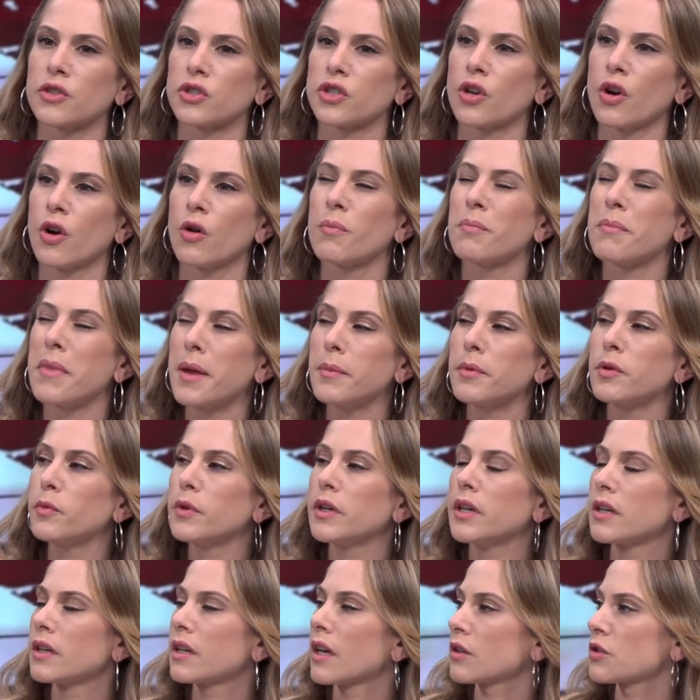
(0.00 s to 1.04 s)
show. Maybe
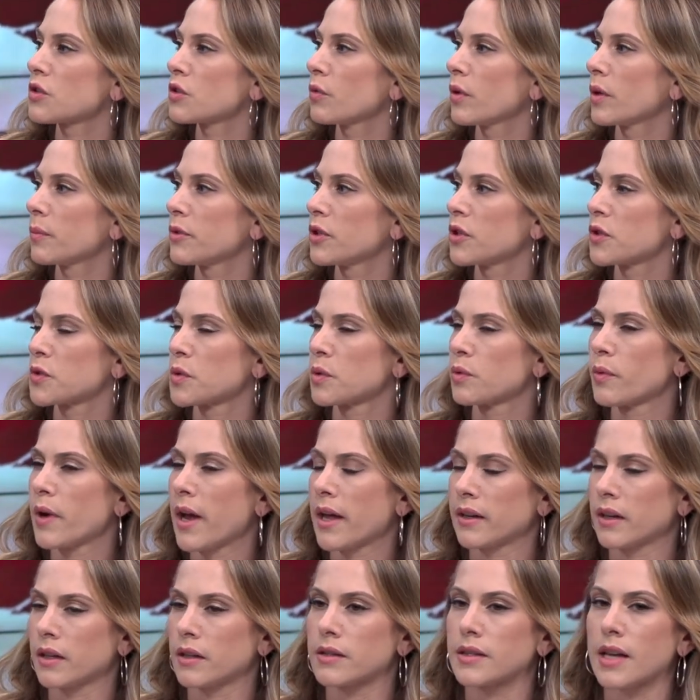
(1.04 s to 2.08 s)
we didn't get to it because we
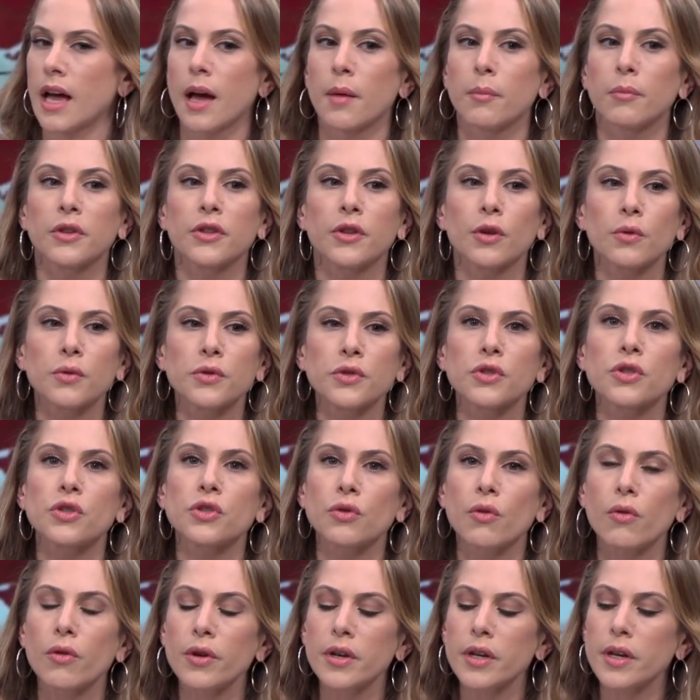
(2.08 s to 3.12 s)
ran out of time. But there was a
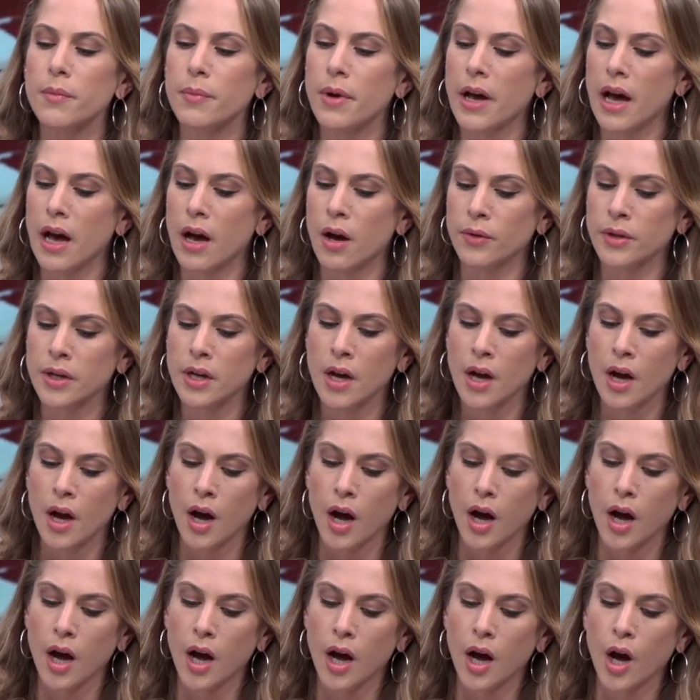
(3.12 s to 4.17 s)
story about
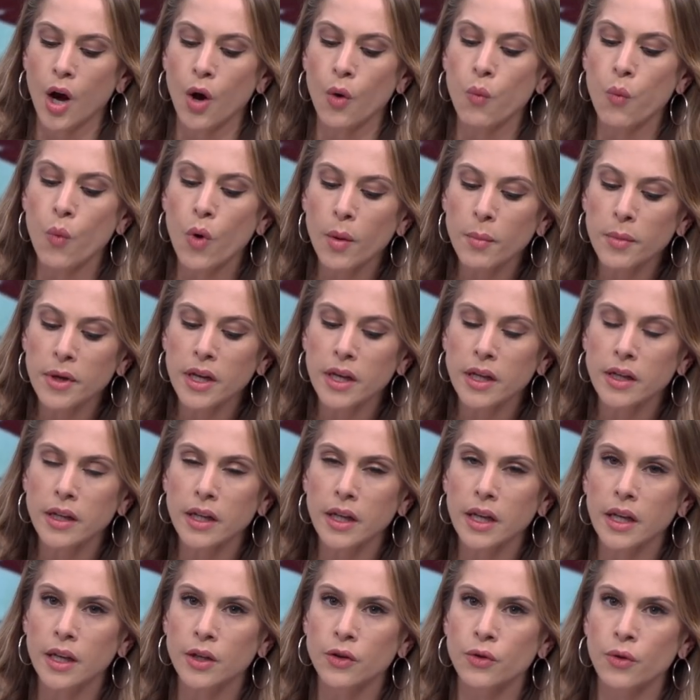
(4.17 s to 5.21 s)
uh, a woman
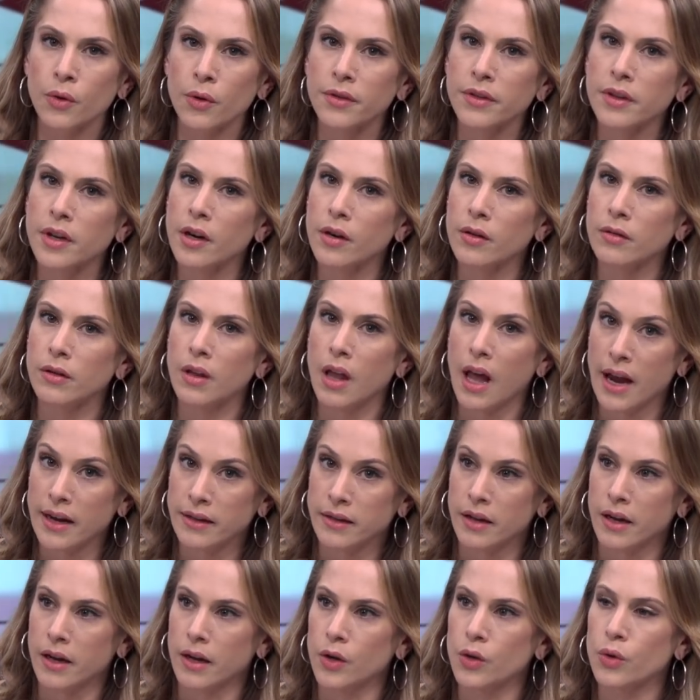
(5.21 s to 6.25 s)
in North
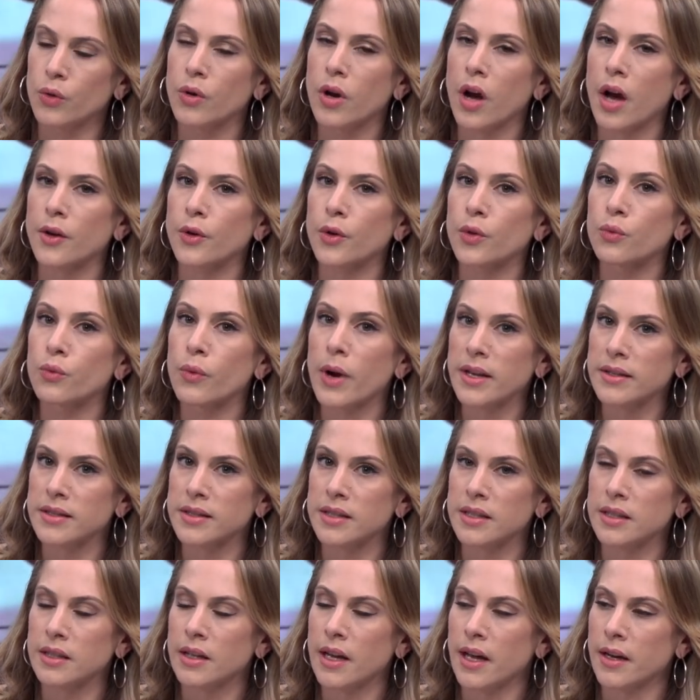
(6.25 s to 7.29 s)
Carolina who got
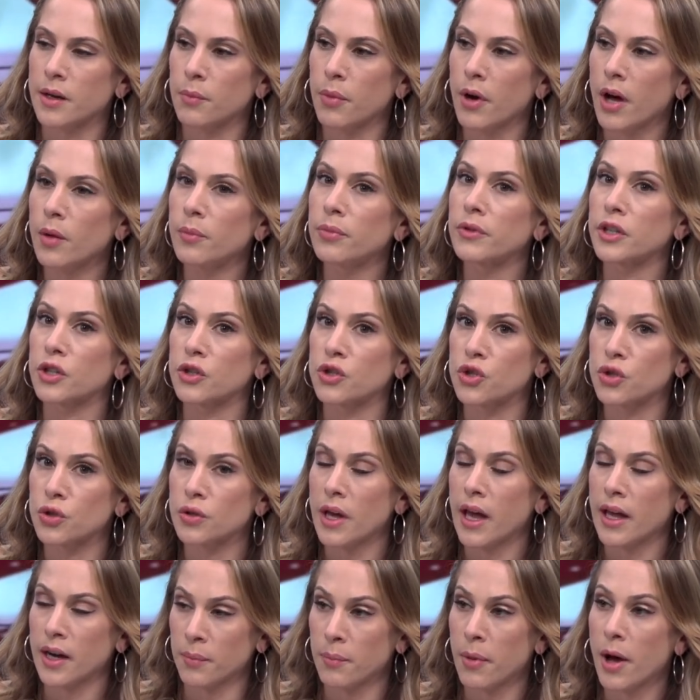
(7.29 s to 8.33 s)
arrested at a public
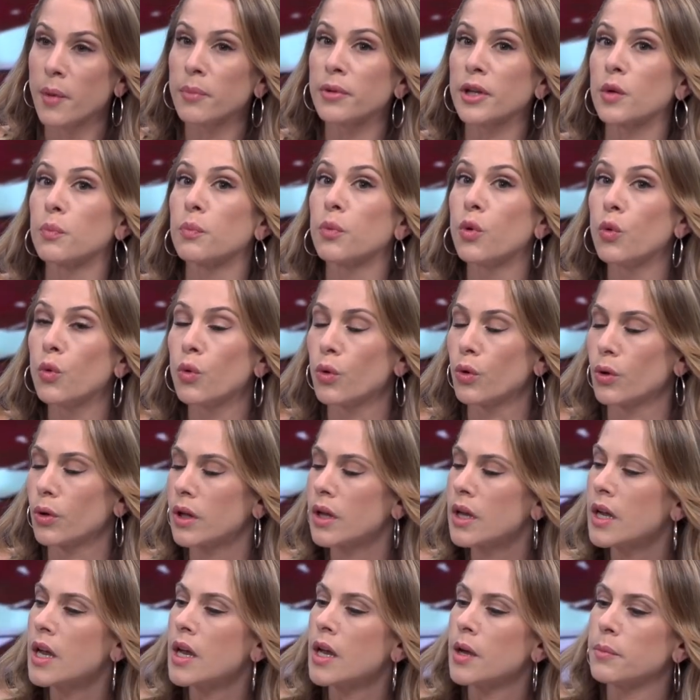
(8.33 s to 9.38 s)
at a public
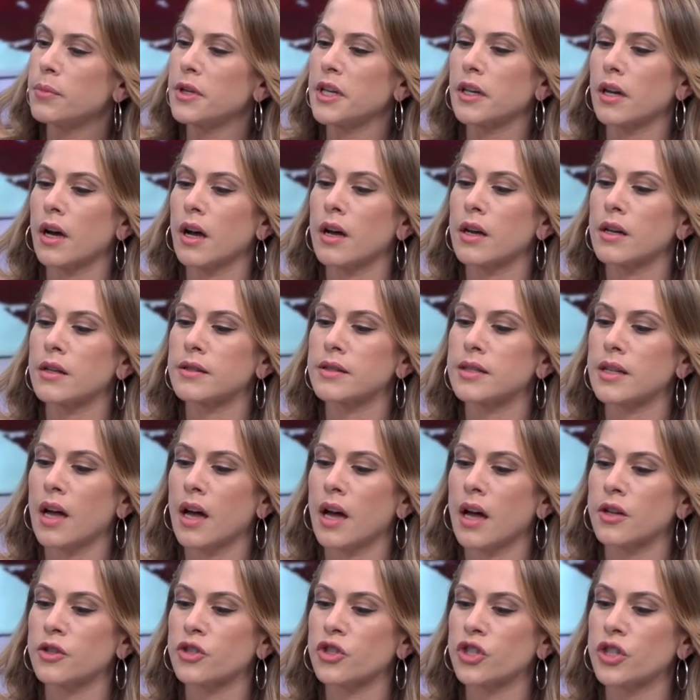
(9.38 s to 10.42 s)
pool because
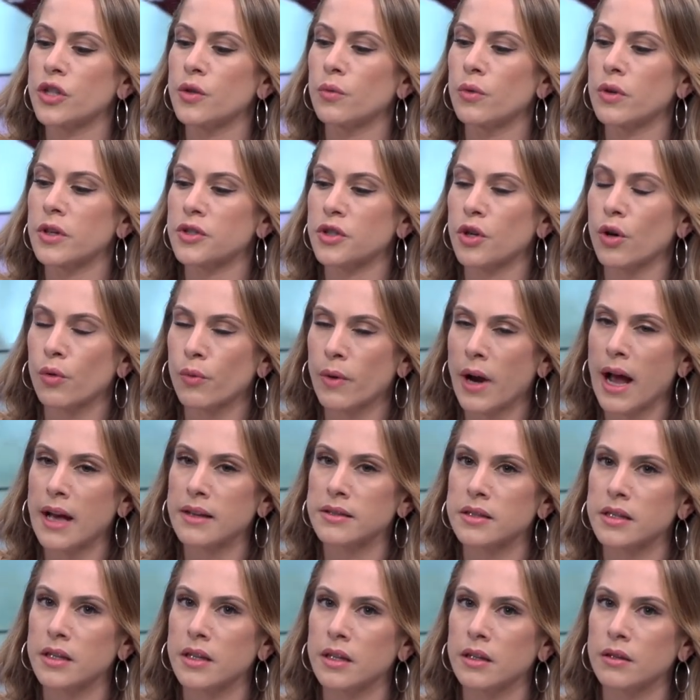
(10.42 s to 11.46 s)
uh, she was
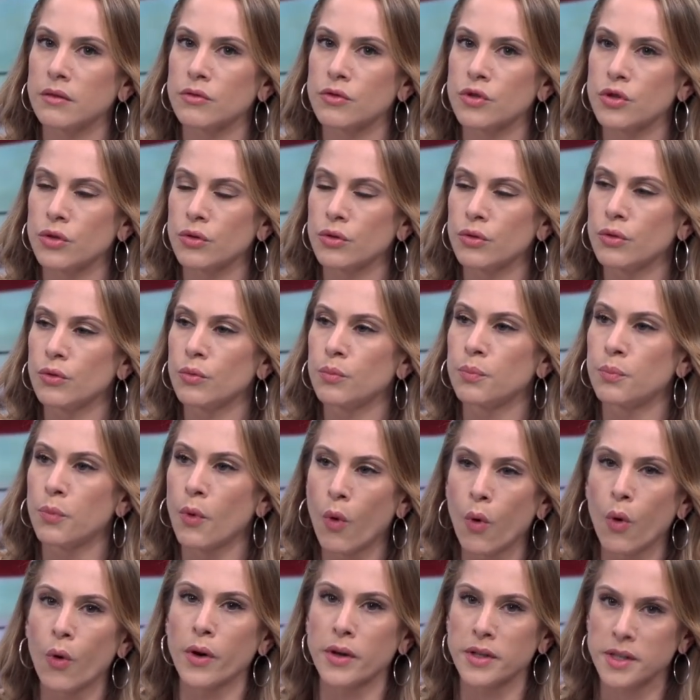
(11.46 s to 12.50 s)
harassing two
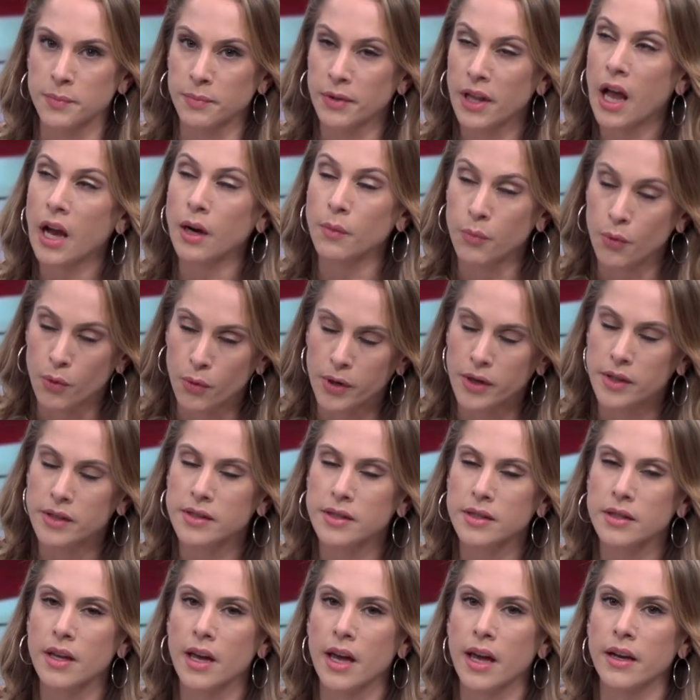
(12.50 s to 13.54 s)
boys, black
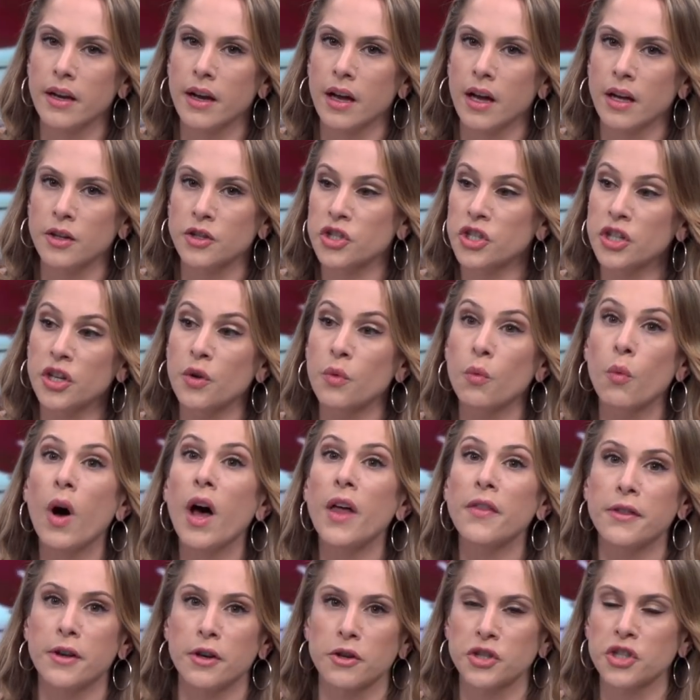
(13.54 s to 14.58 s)
boys, that uh, she didn't
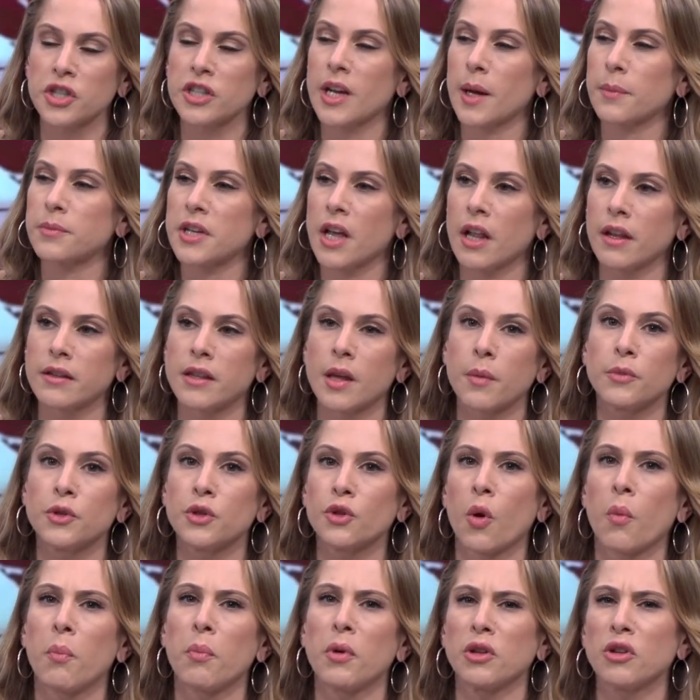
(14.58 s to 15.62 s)
want there. She kept telling them, "You
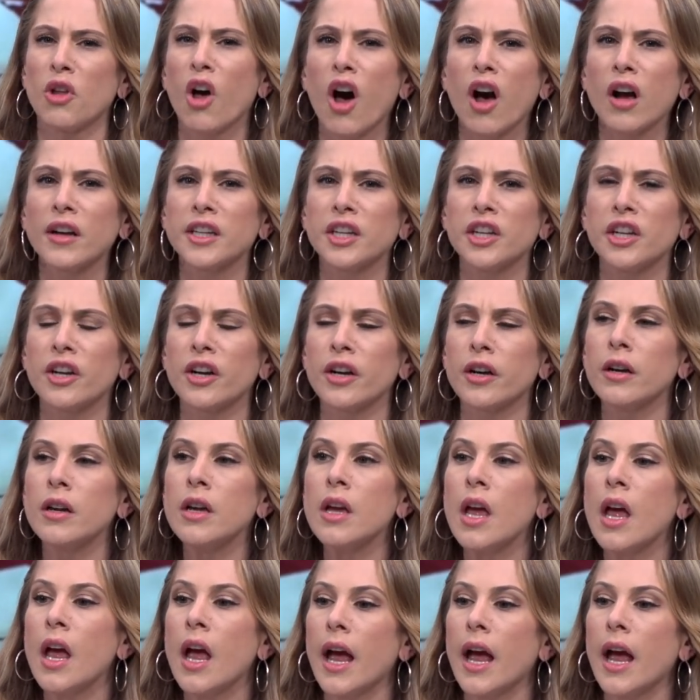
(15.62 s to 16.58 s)
don't belong here."